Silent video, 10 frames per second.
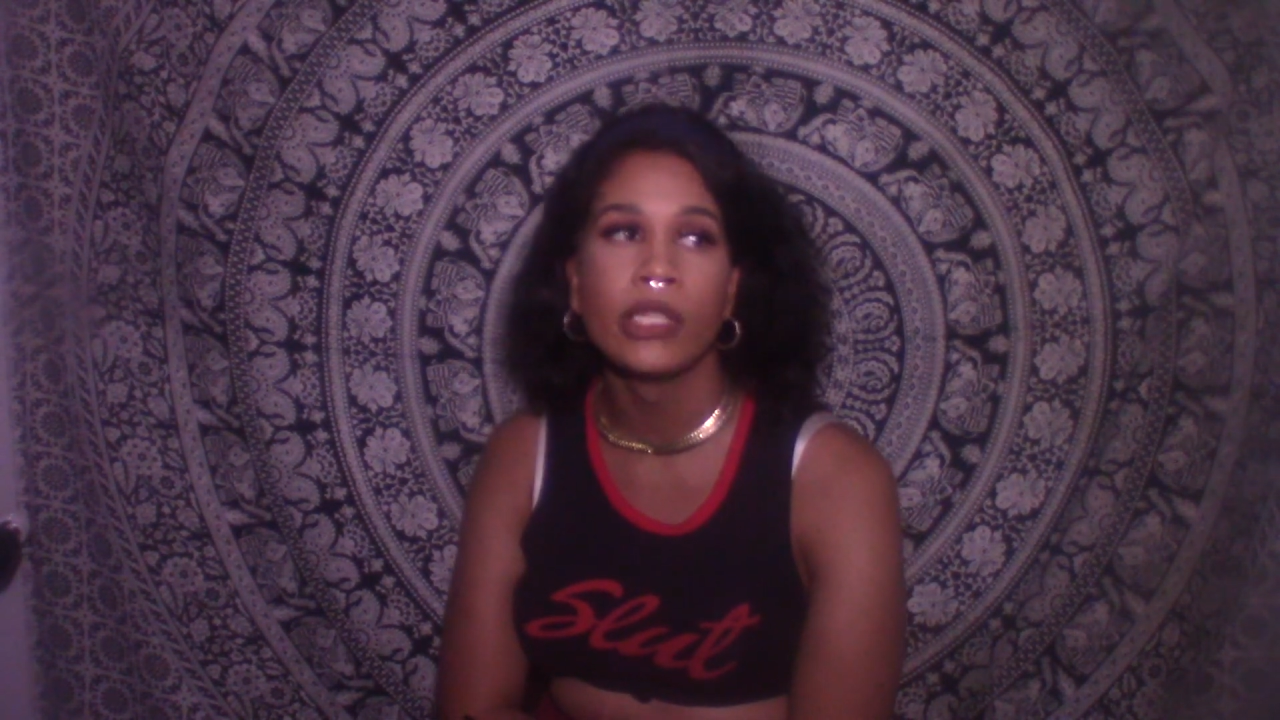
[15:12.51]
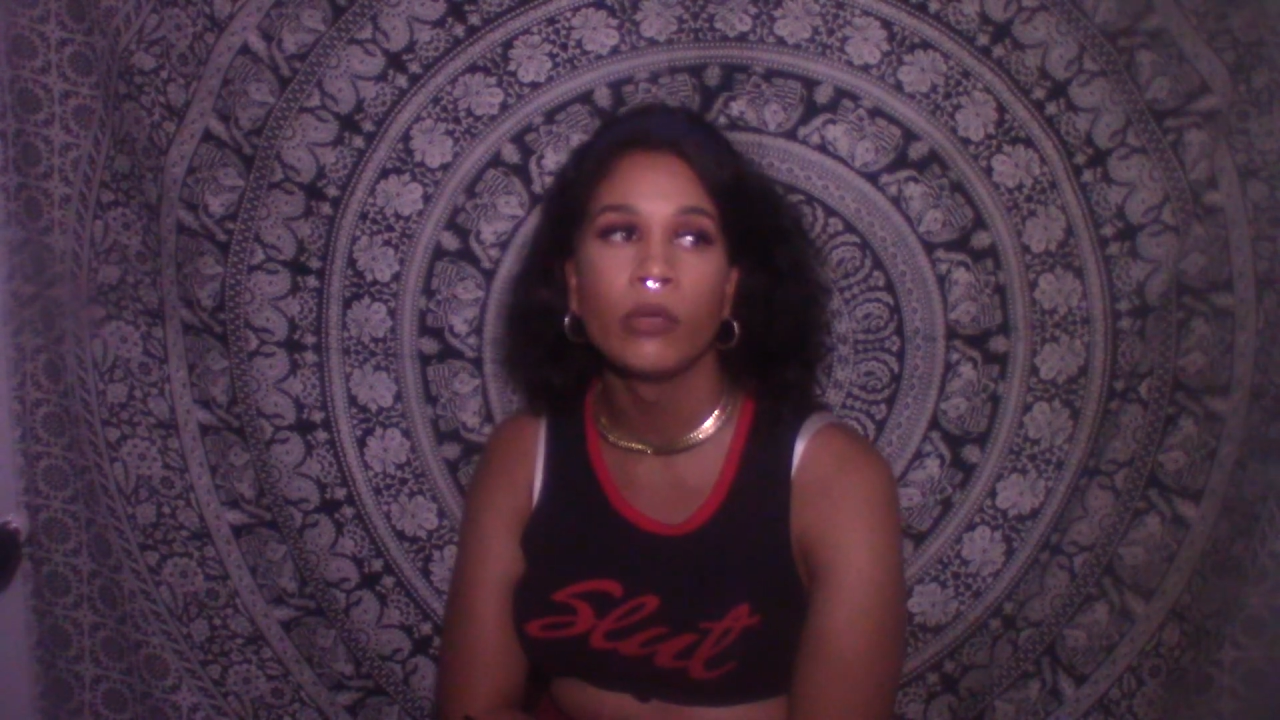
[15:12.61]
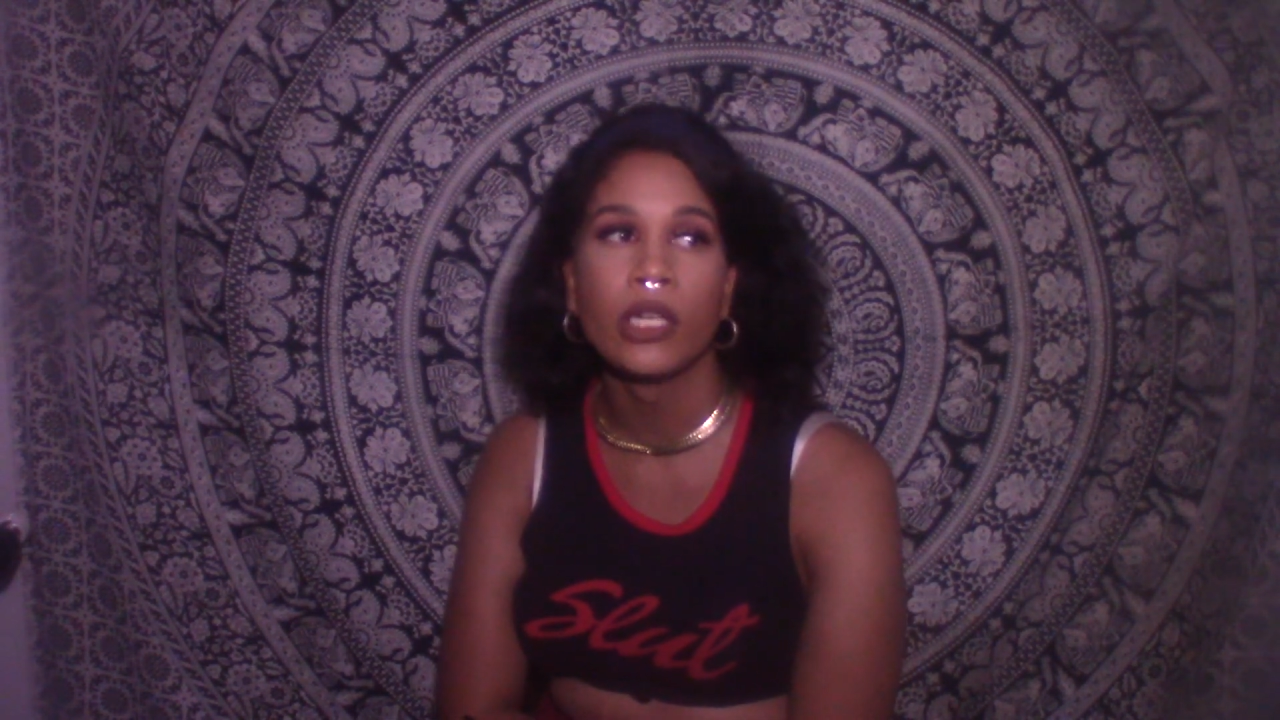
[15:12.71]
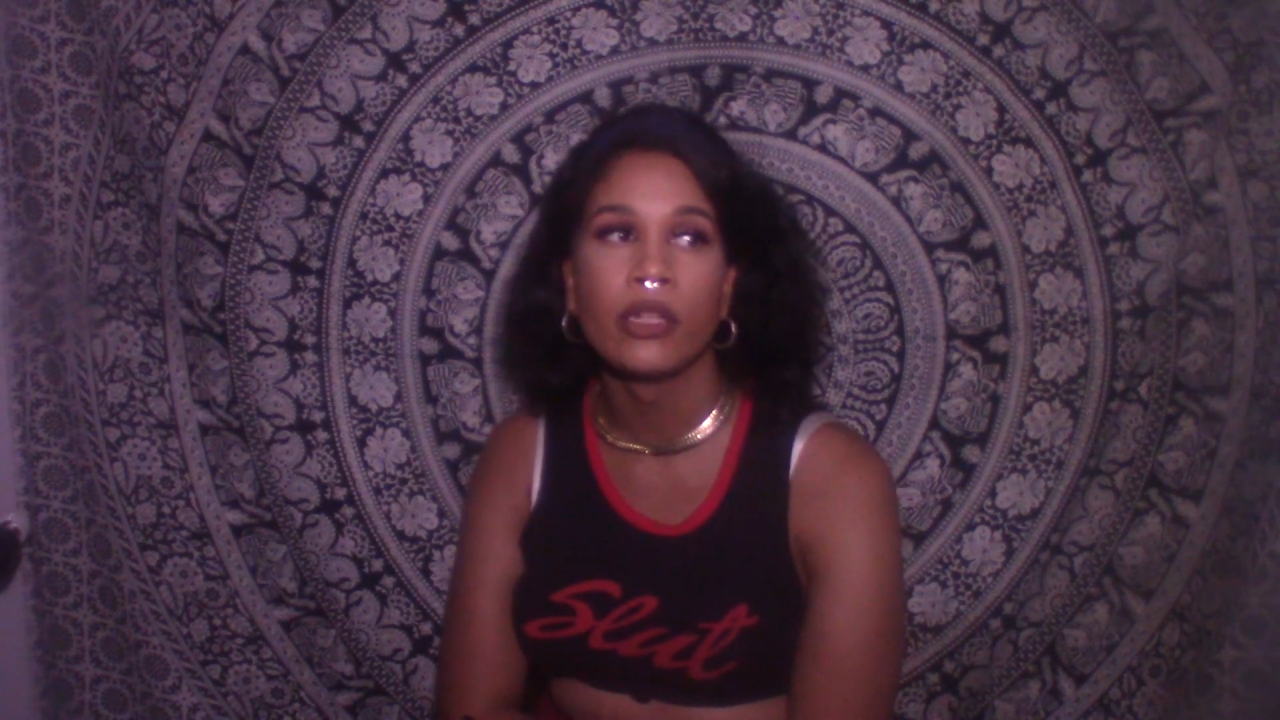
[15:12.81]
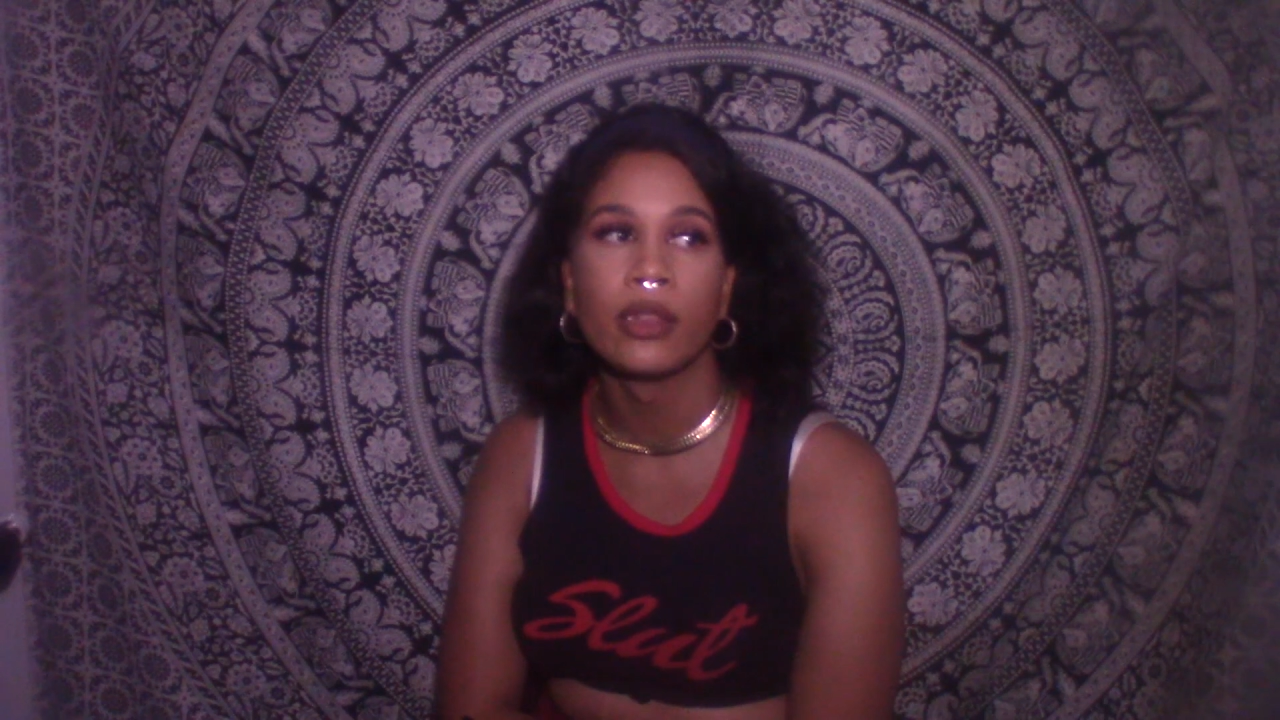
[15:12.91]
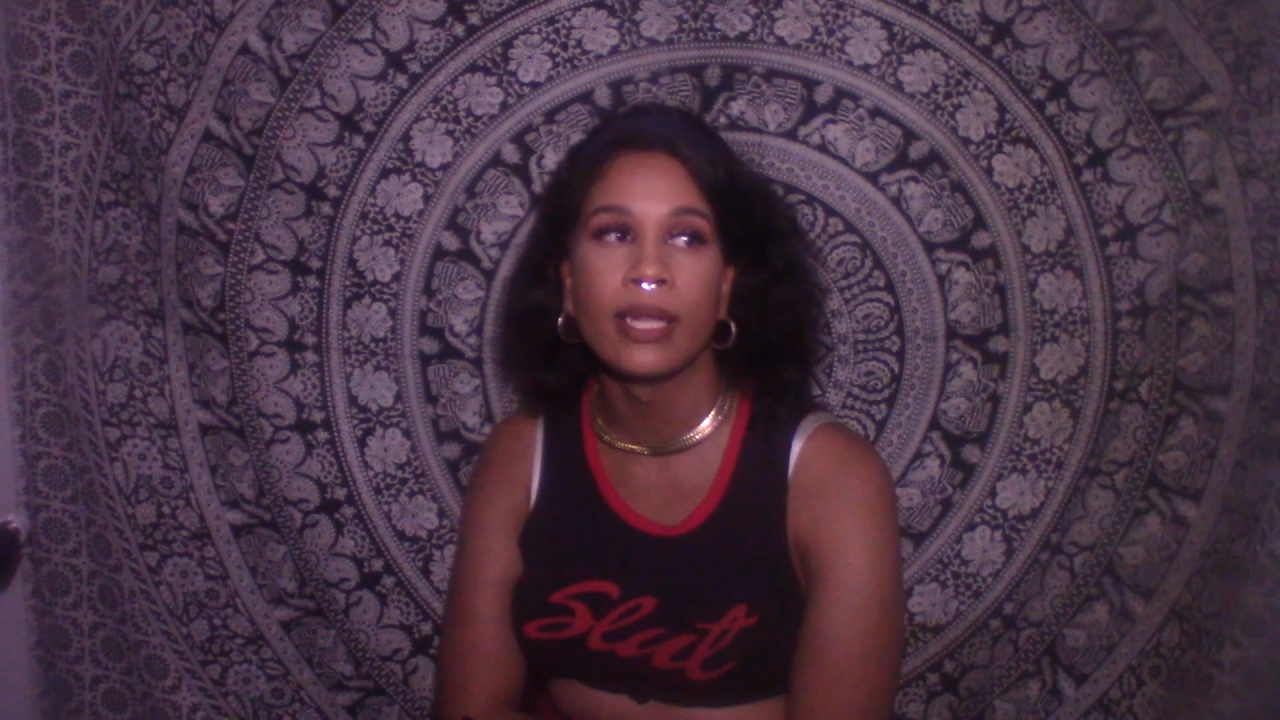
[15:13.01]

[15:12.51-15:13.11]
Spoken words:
want